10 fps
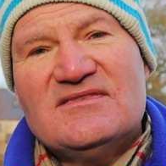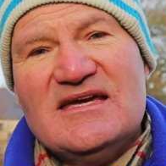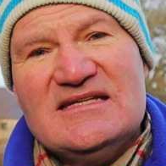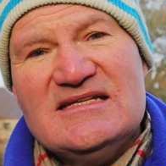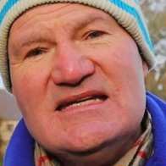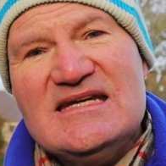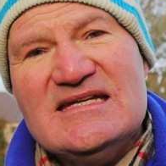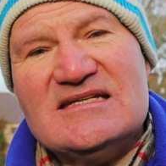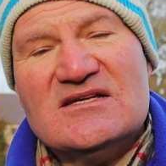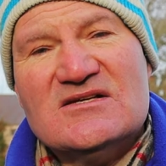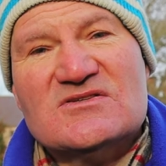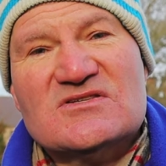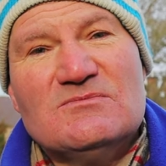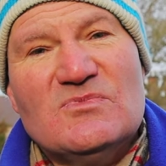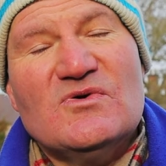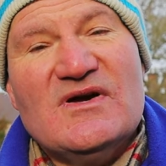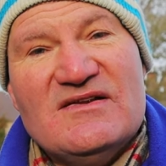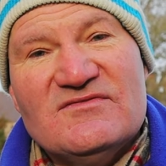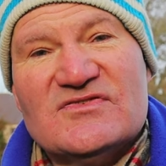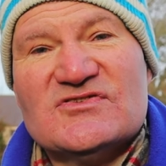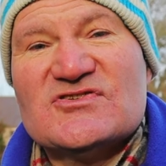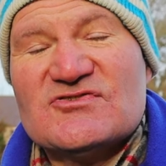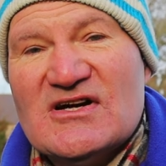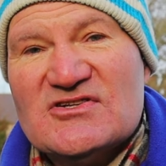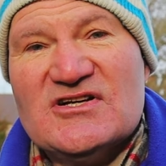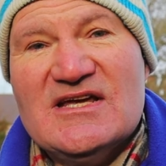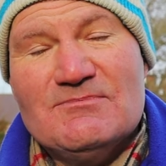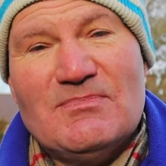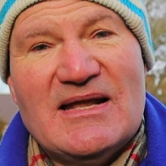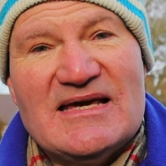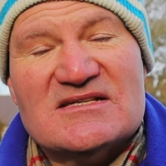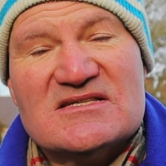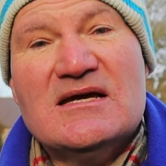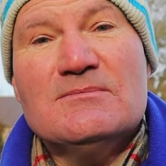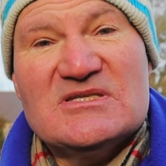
they needed some more infrastructure in place,